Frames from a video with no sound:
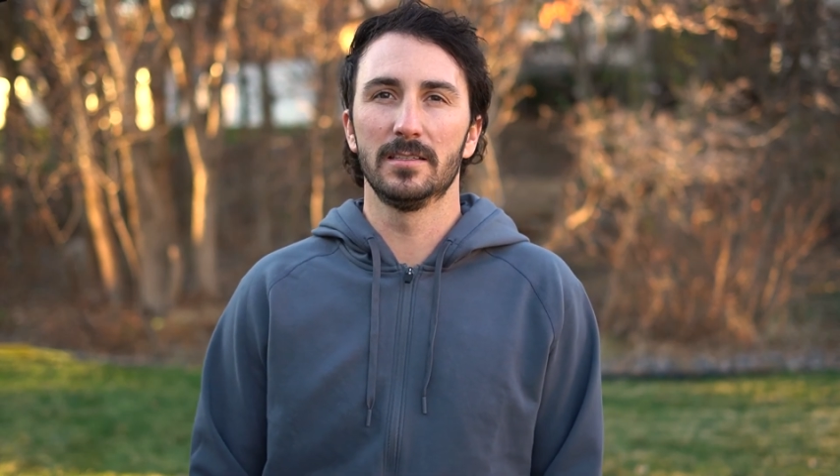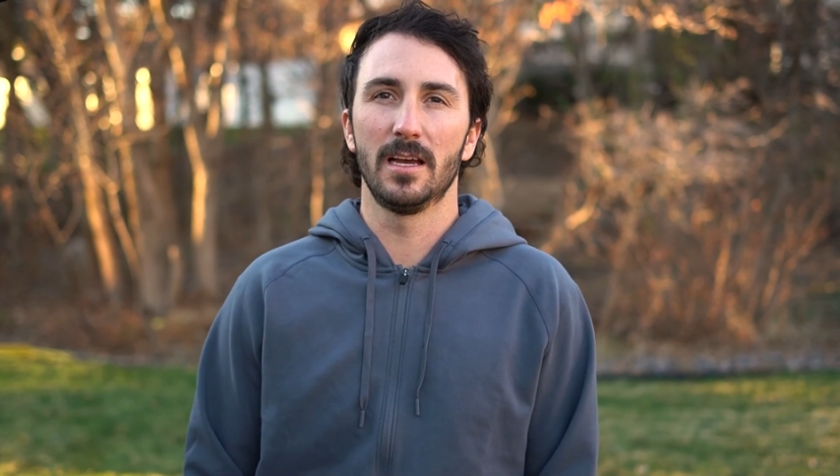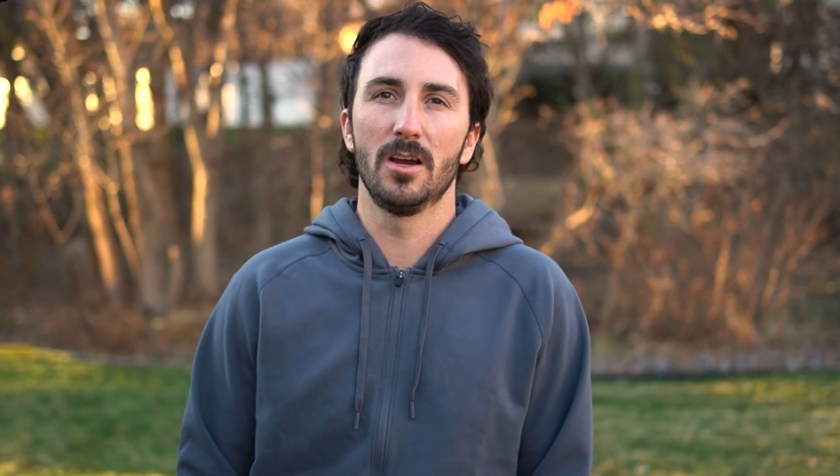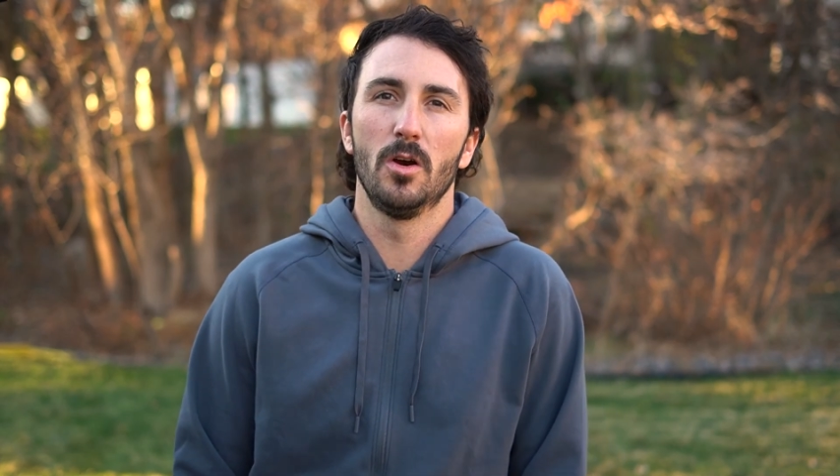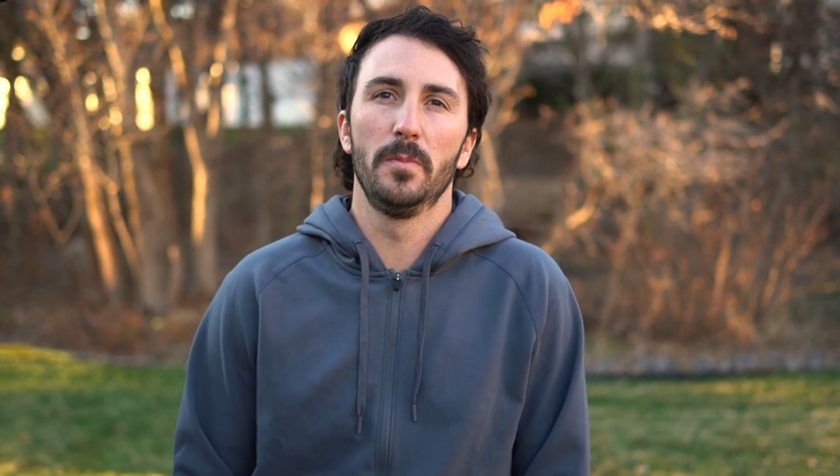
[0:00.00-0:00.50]

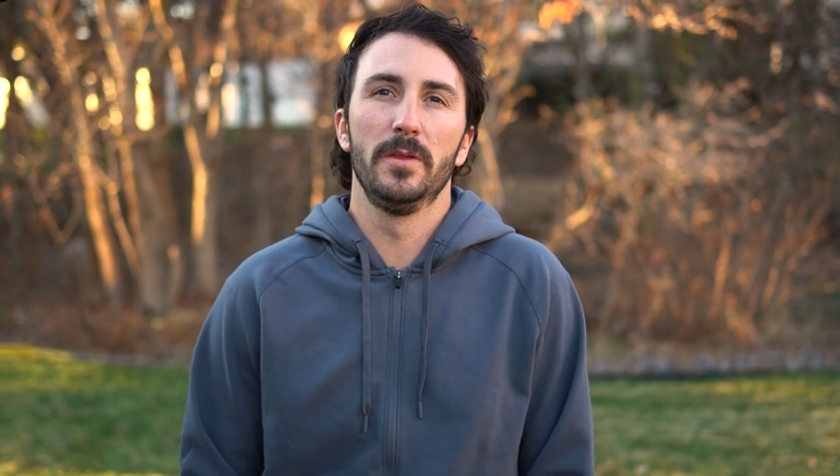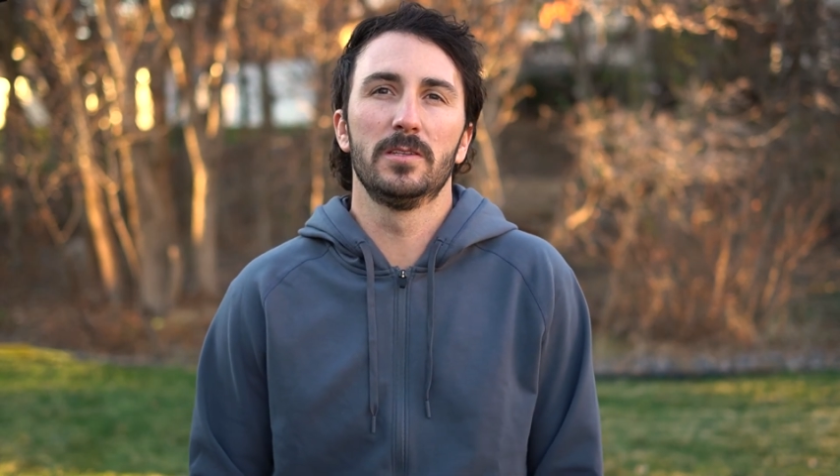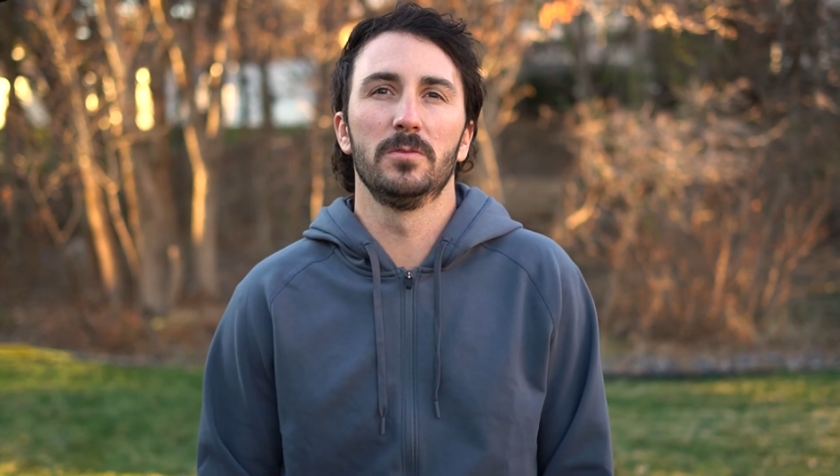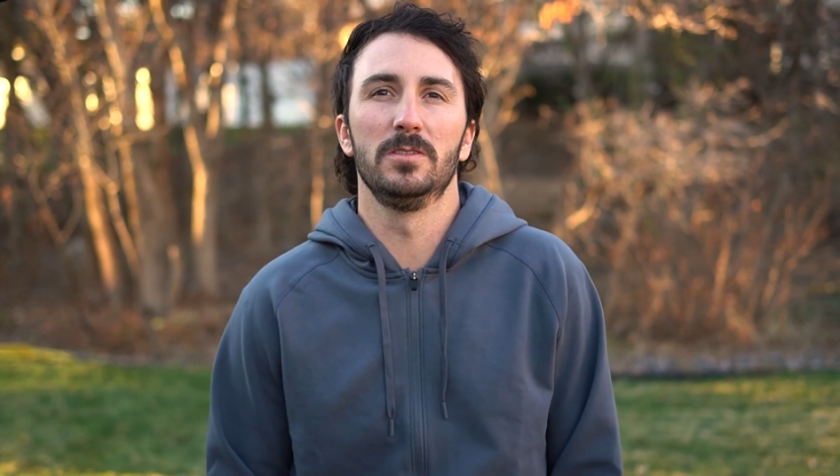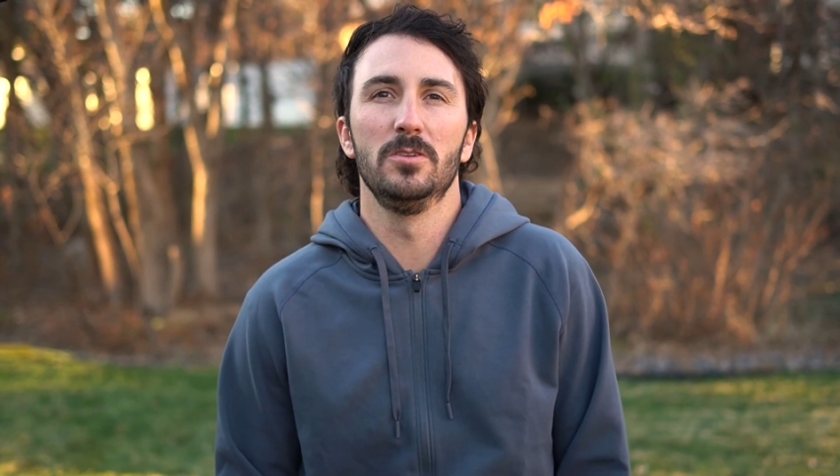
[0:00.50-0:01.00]
I hope
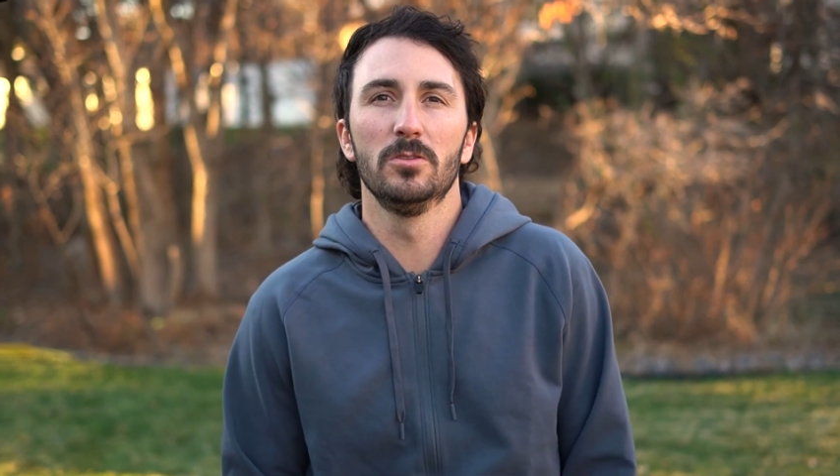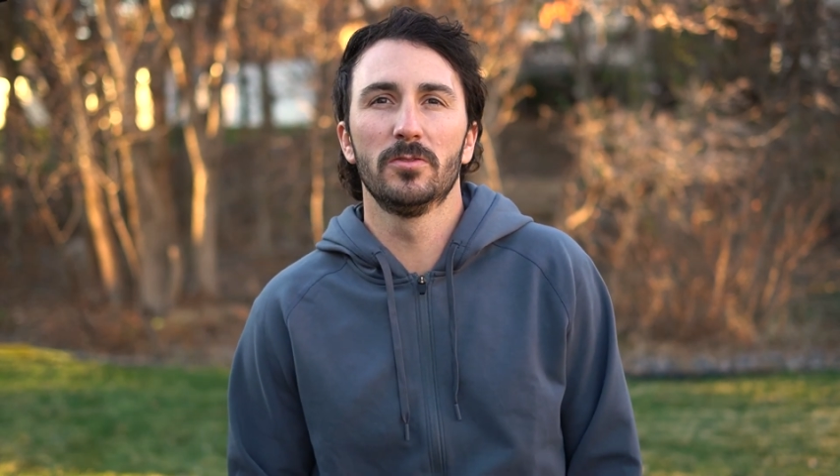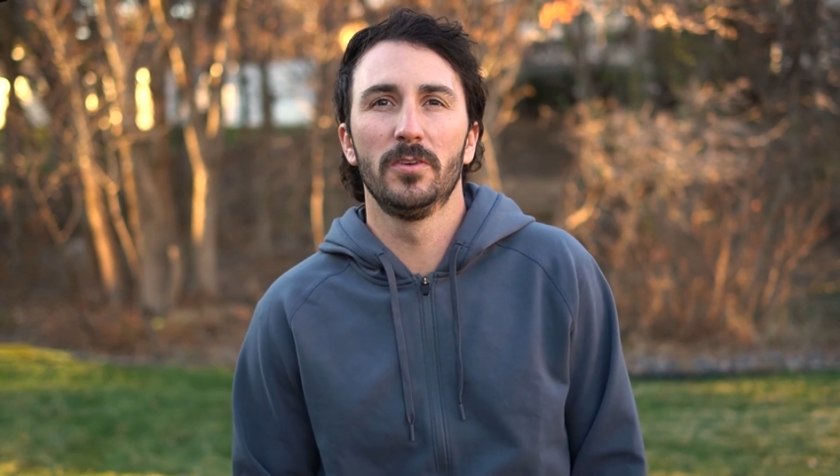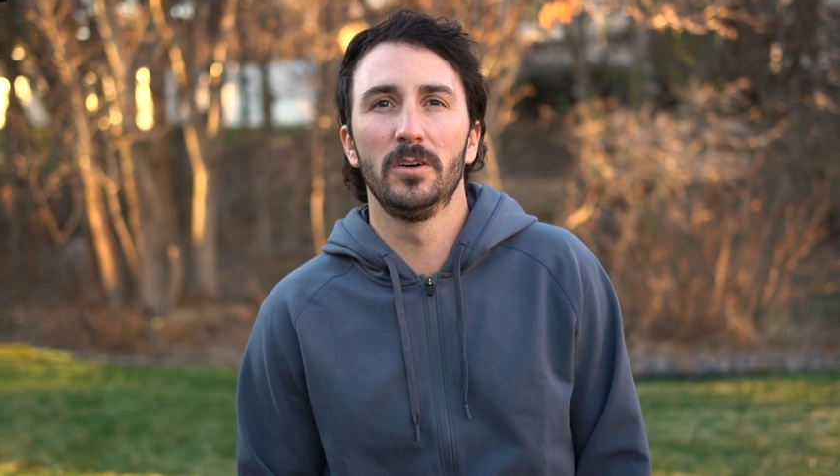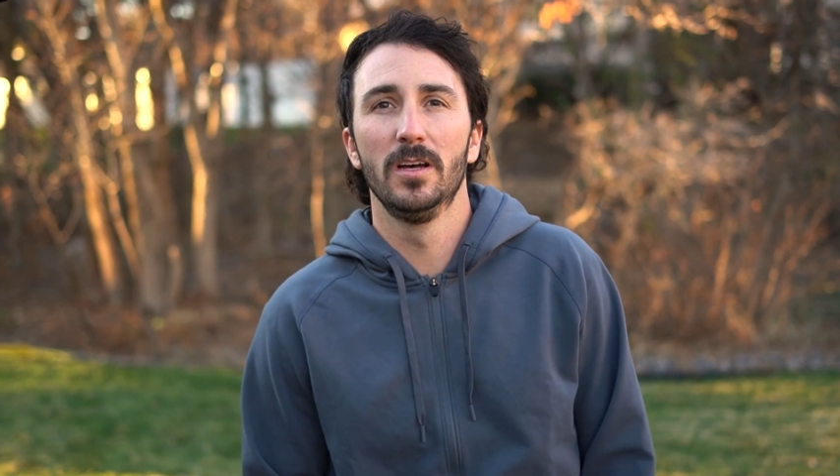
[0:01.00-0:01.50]
this was
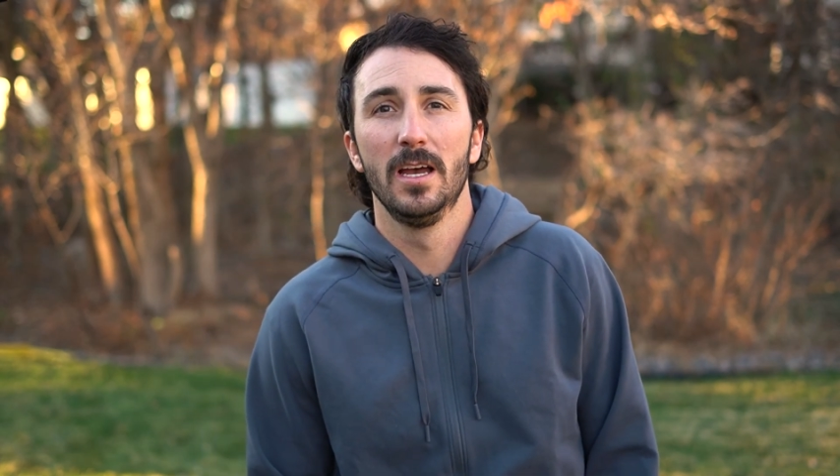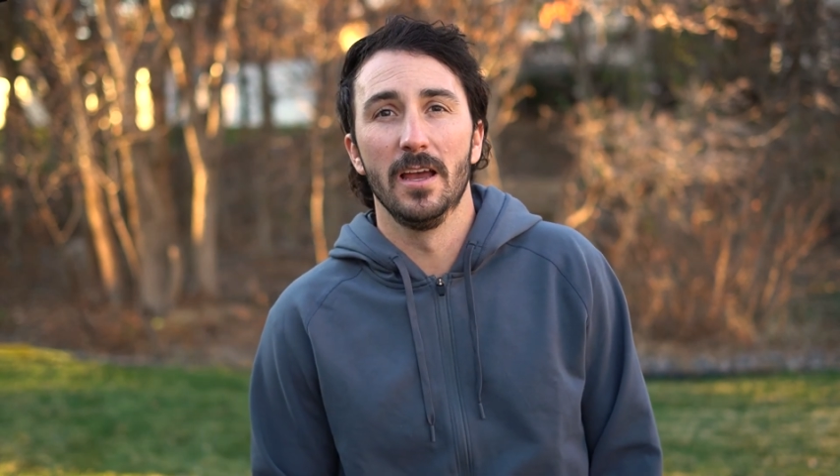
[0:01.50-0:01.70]
useful.